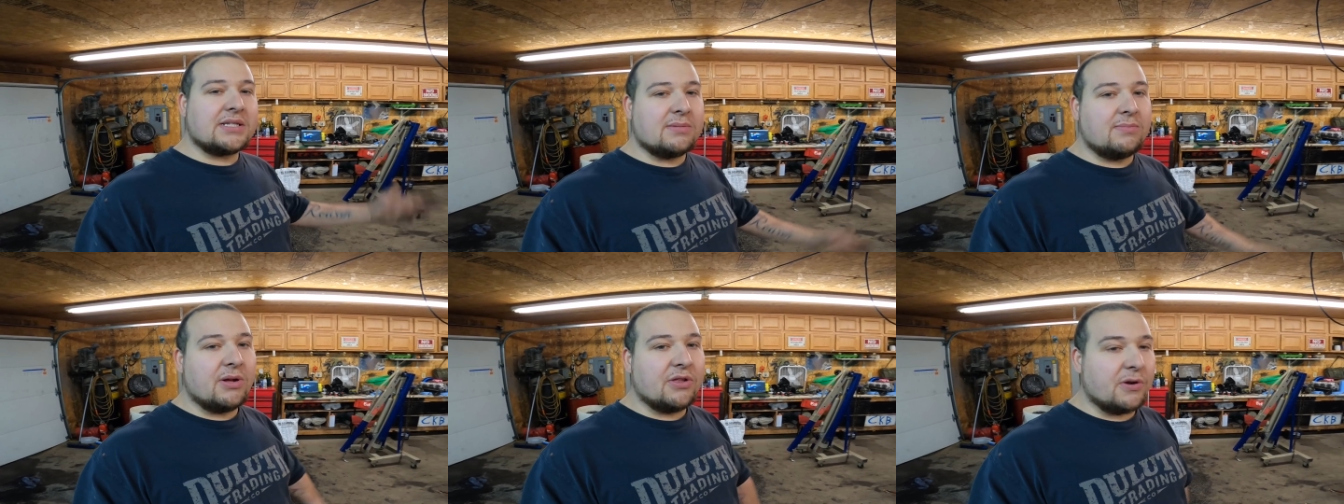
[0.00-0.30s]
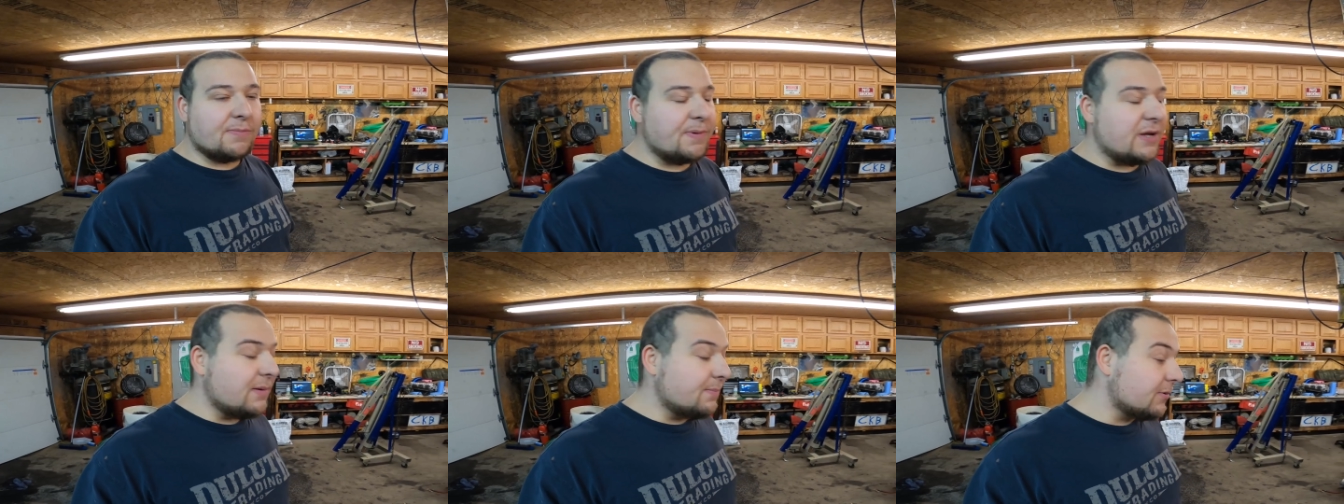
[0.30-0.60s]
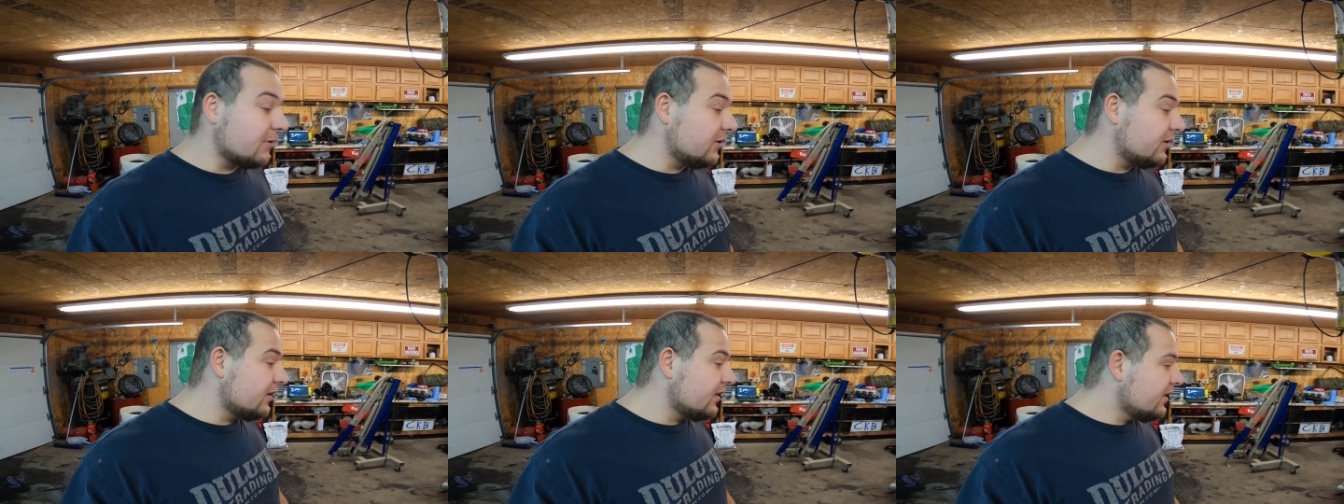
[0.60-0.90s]
to some other
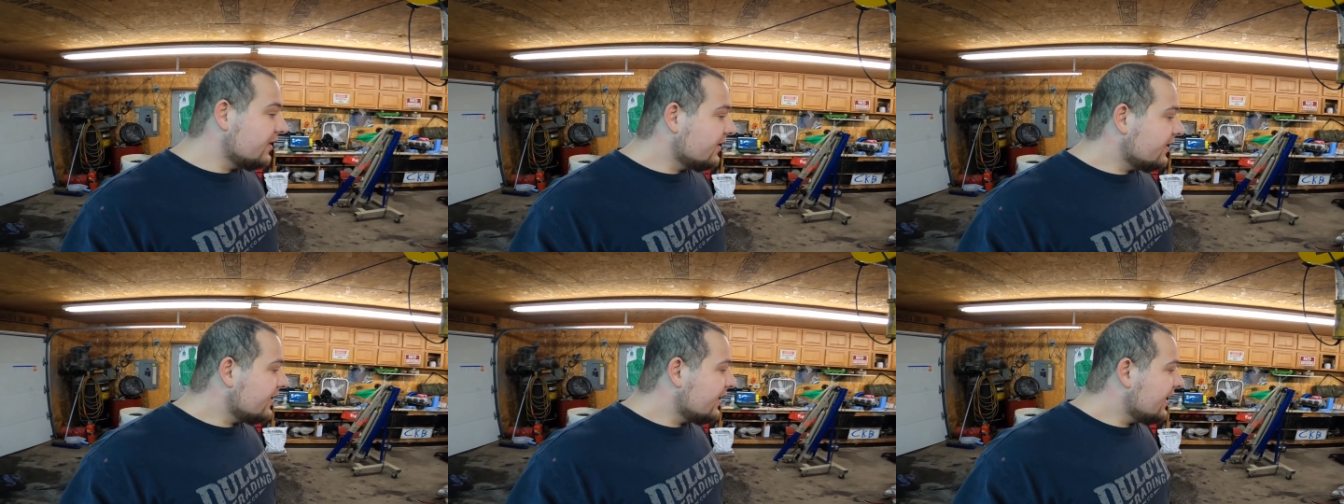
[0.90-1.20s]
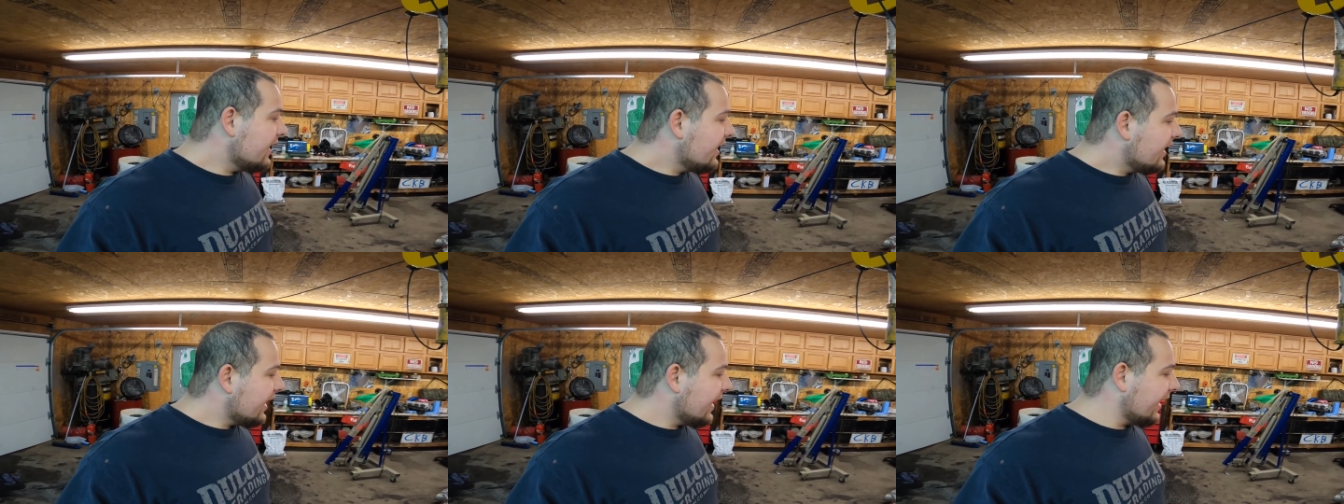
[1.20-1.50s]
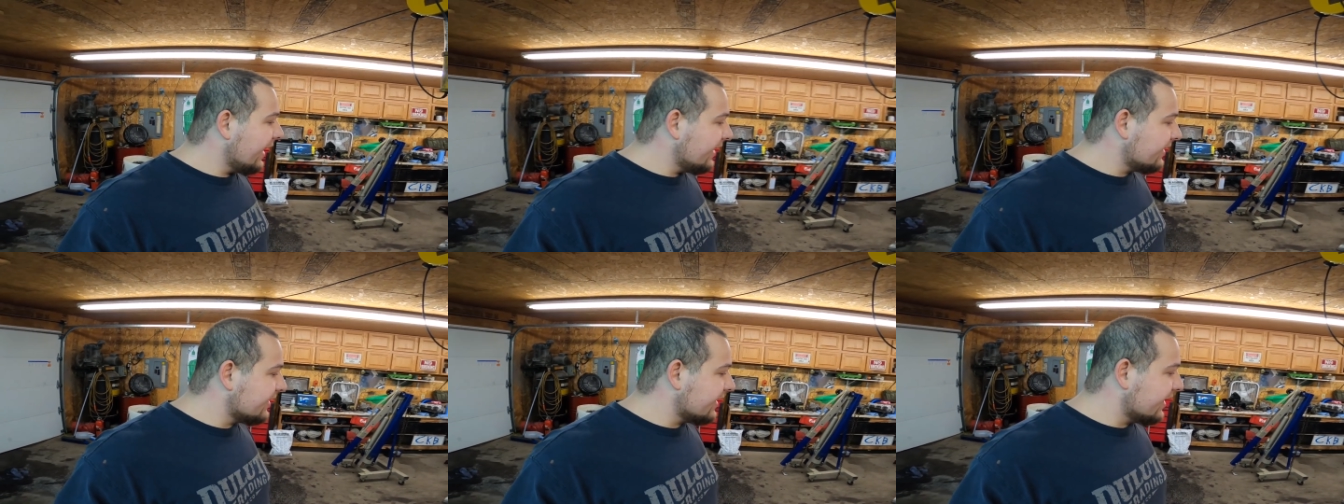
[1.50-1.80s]
people.
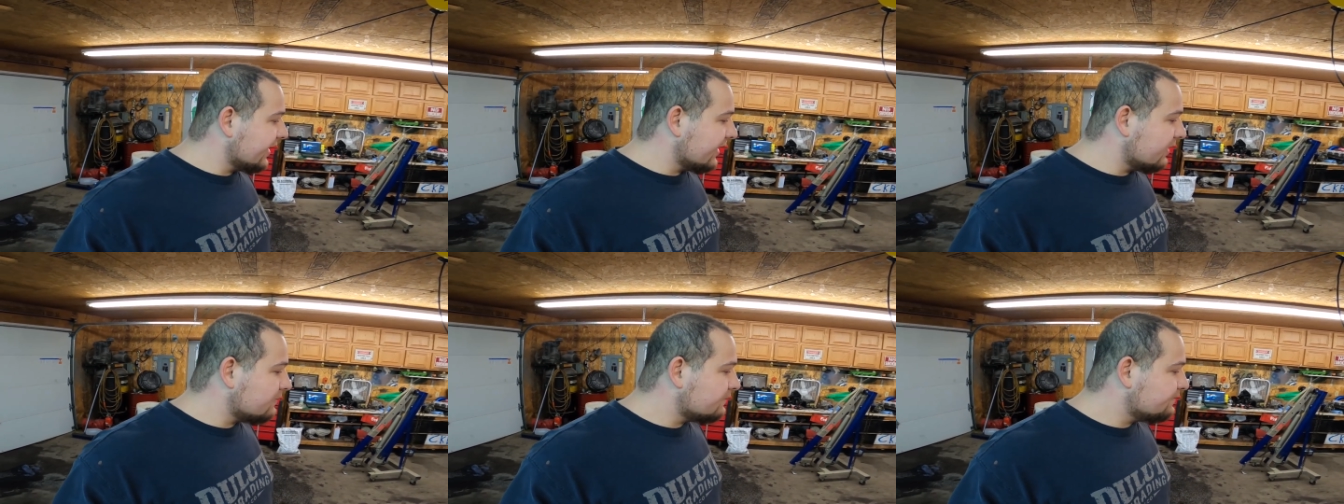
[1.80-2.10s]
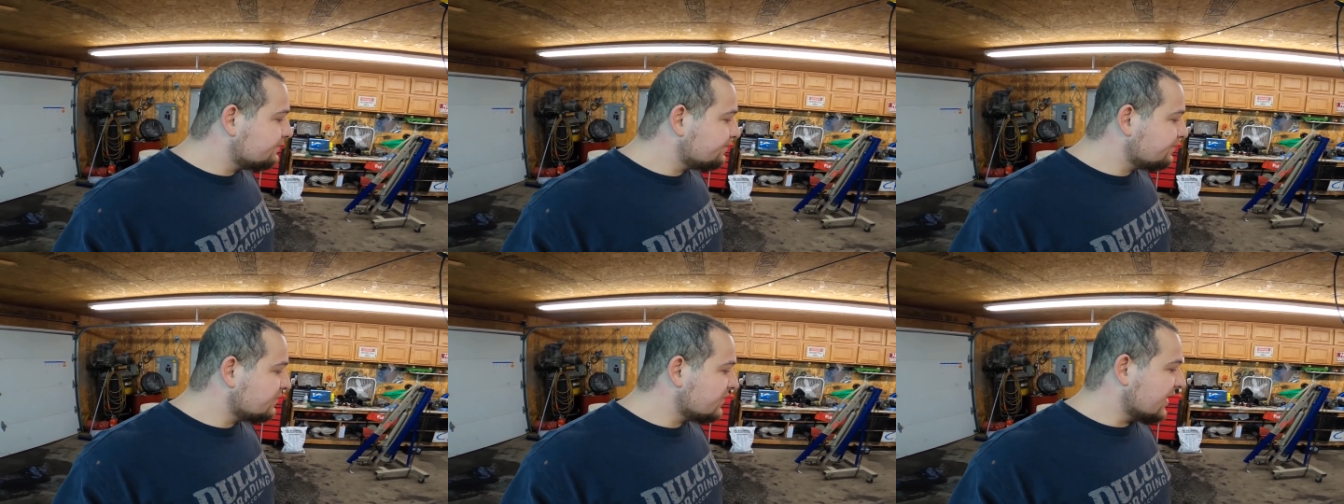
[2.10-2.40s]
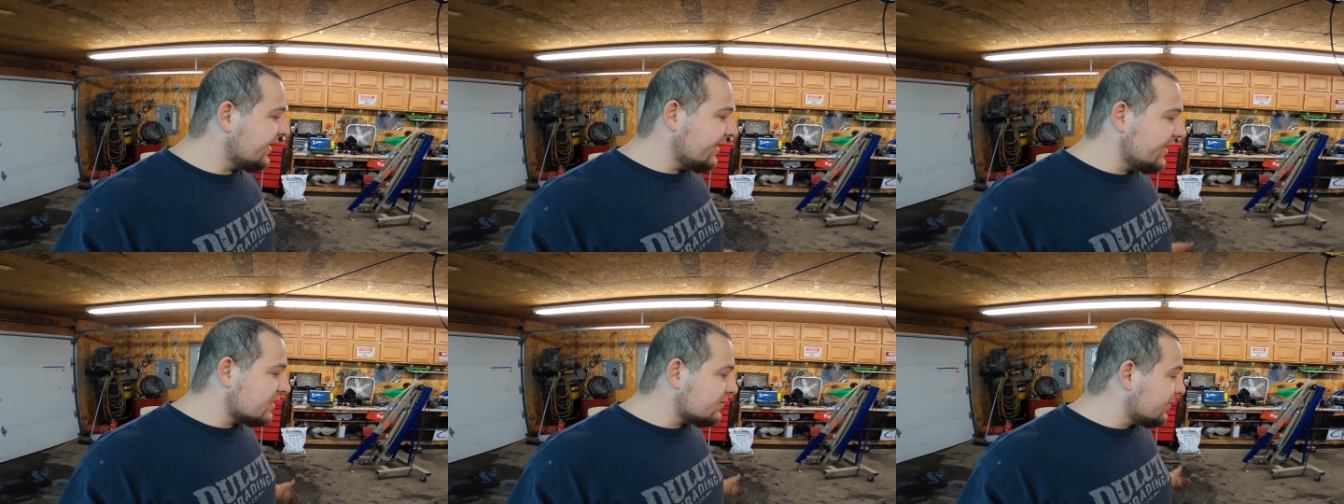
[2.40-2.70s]
And
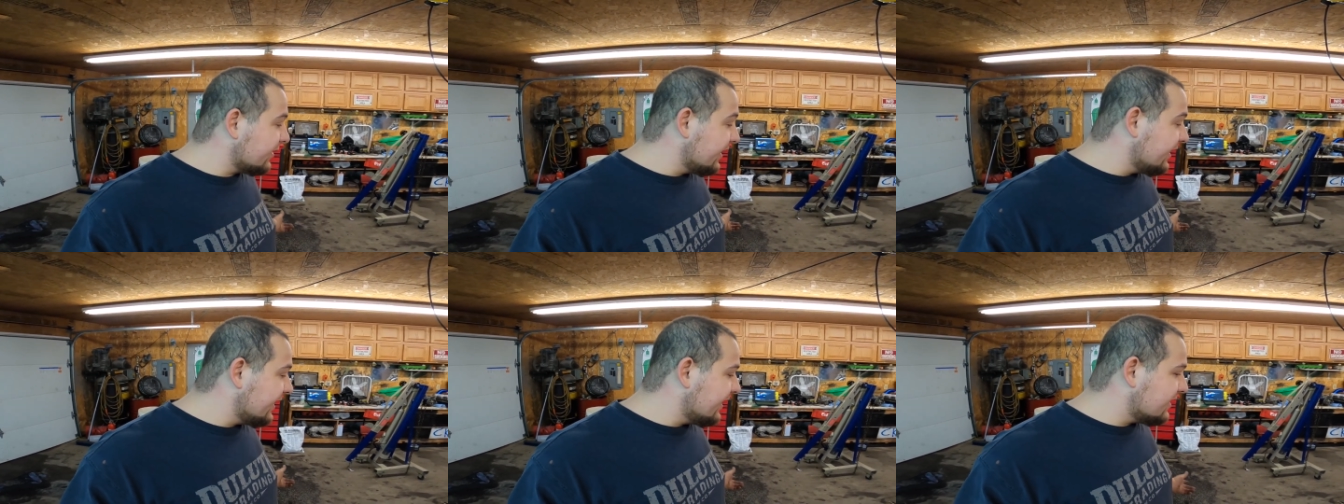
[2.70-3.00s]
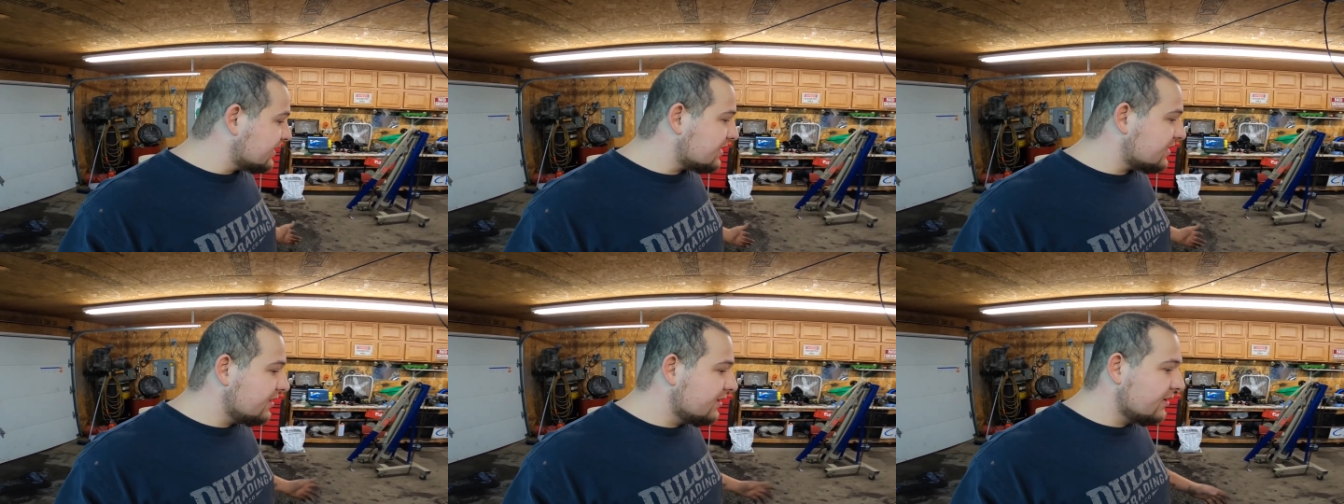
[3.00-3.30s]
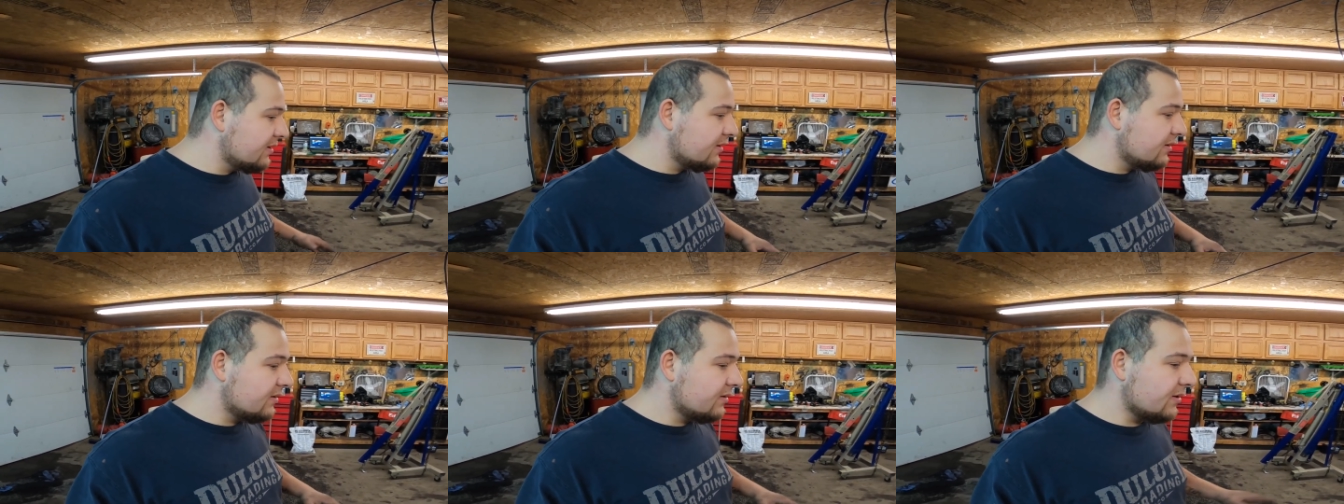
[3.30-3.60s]
it is what it is.
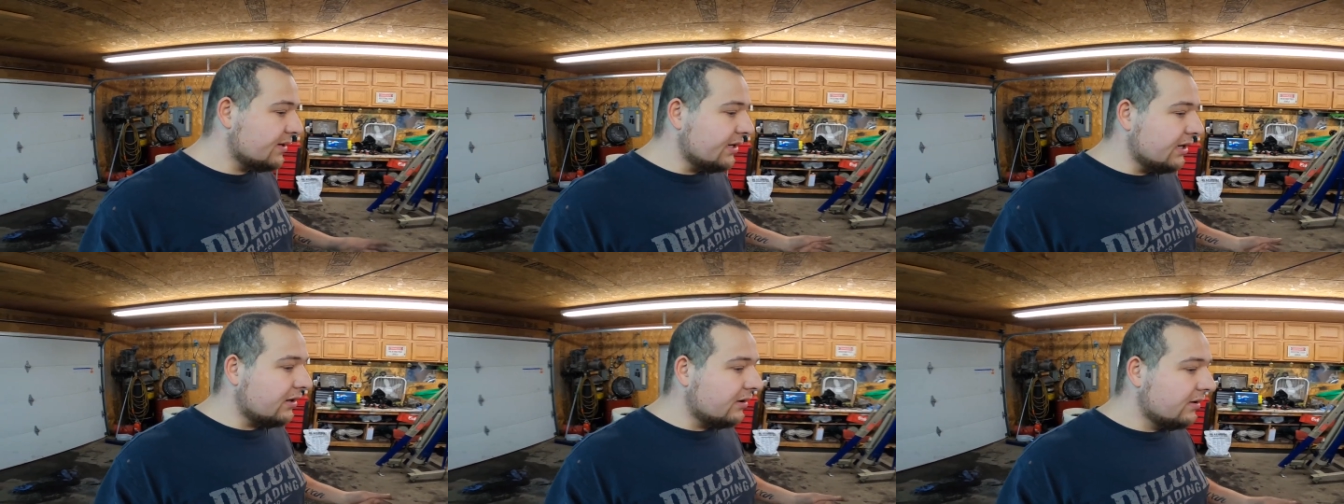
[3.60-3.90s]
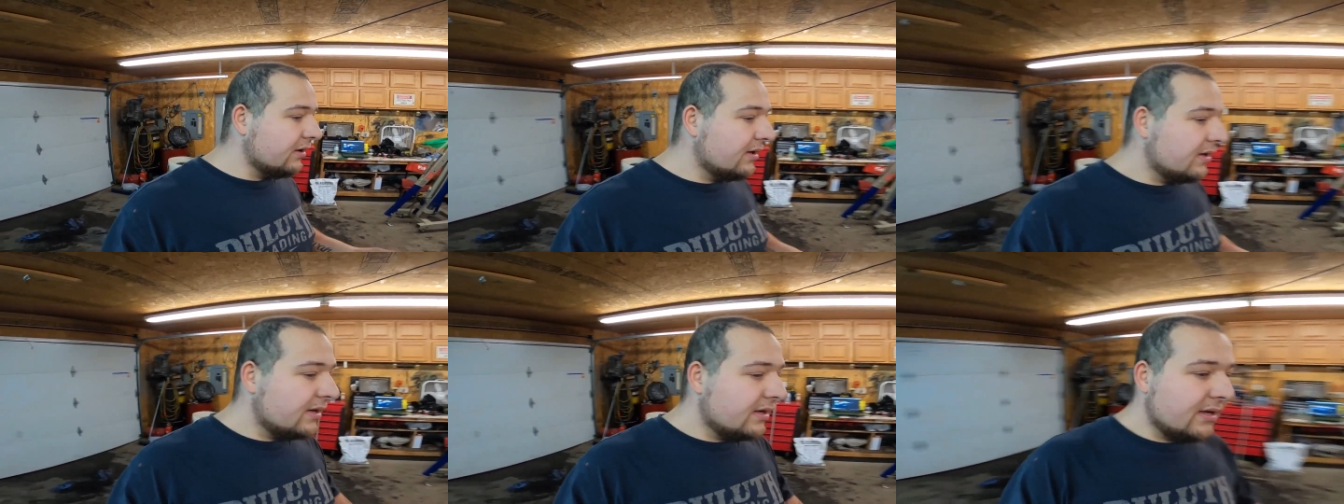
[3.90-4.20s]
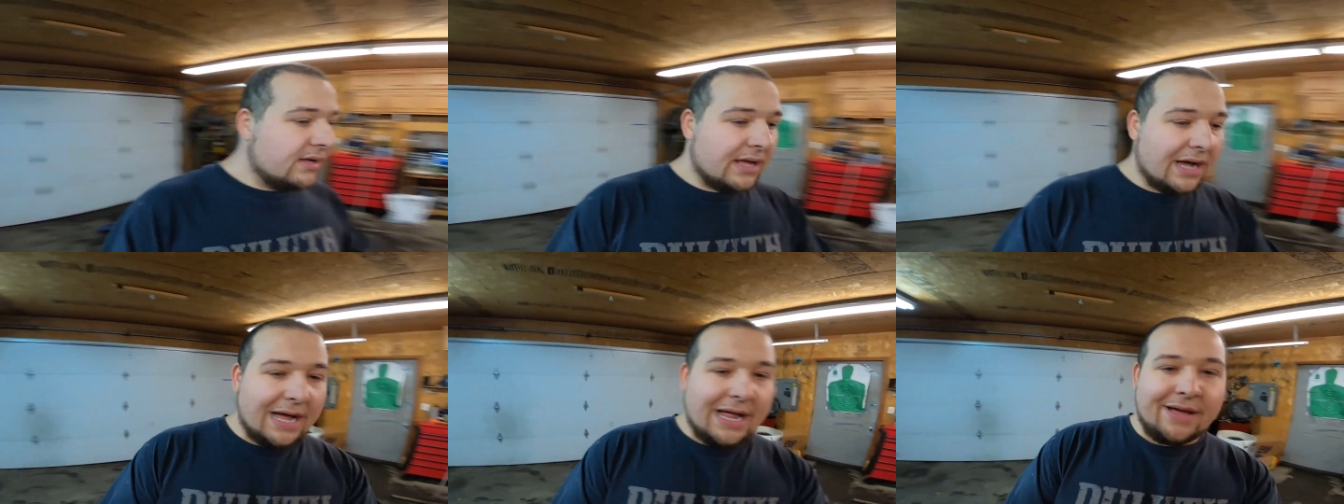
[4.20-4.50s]

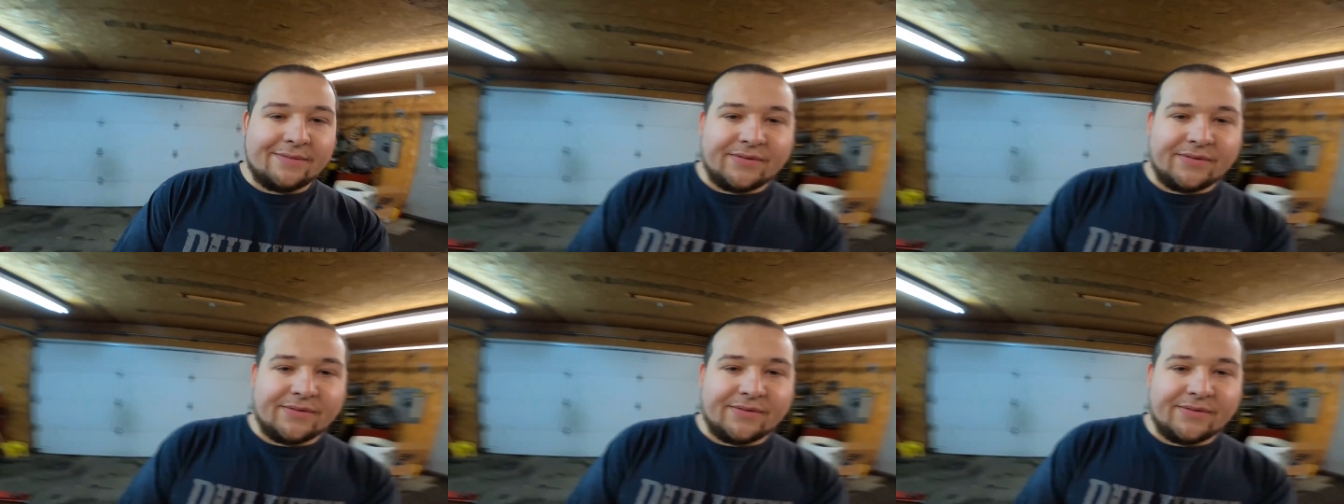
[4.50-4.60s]
I